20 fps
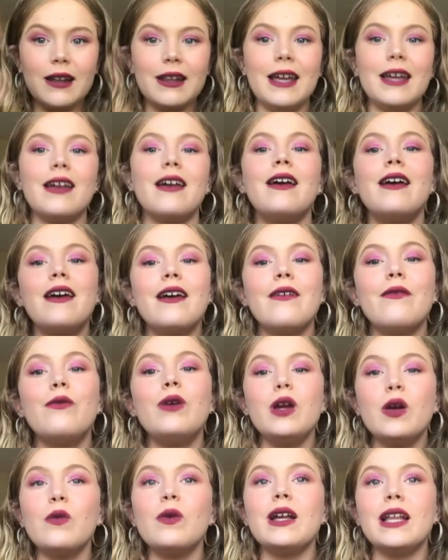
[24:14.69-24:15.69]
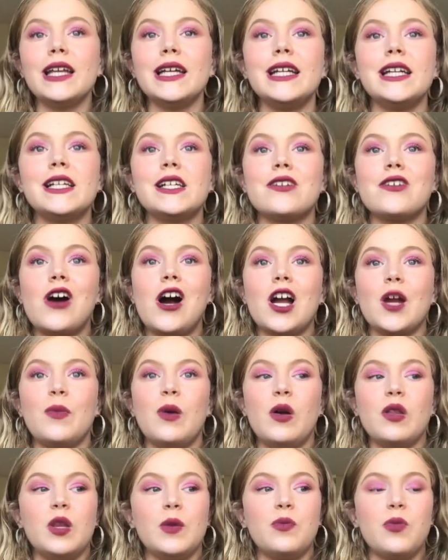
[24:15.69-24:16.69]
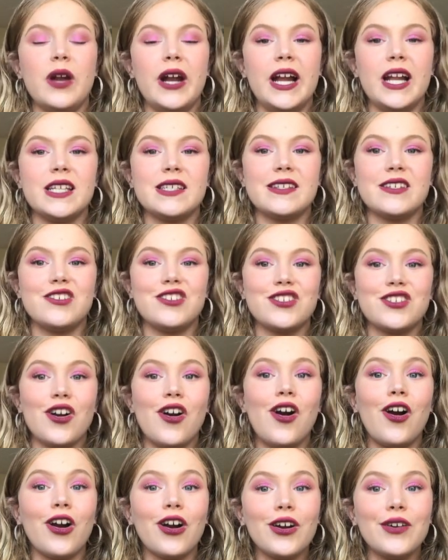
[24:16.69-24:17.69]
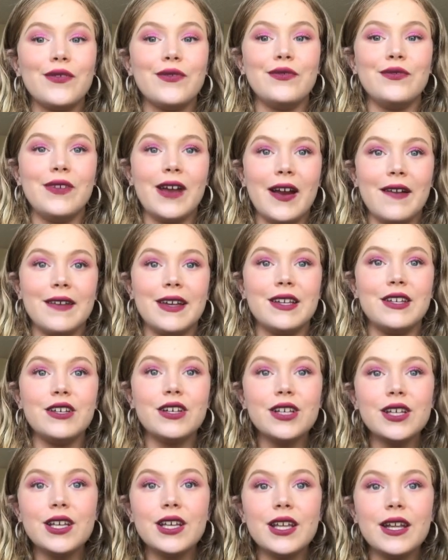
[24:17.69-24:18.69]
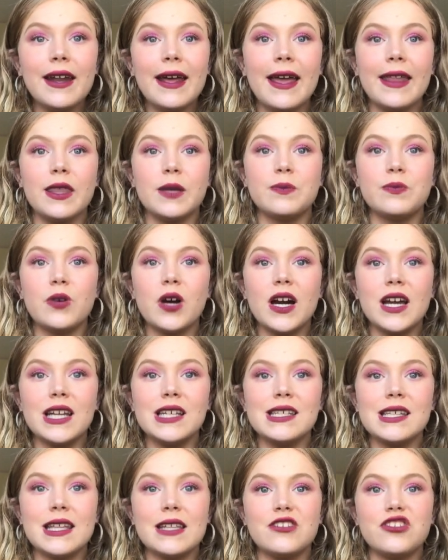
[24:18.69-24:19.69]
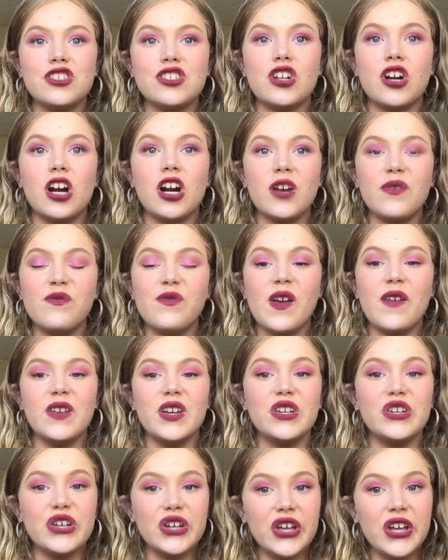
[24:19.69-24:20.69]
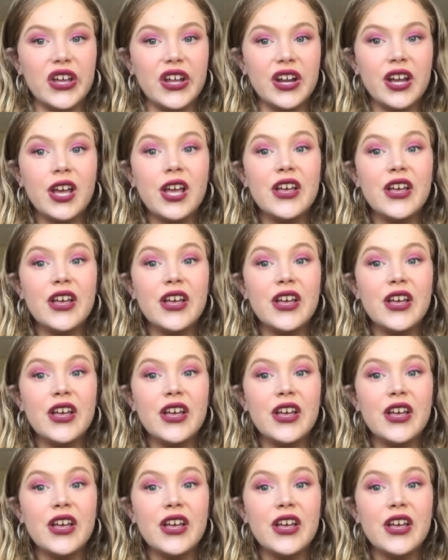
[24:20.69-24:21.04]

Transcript: Like, we really need to talk about the brands that just aren't very good and the products that just aren't very good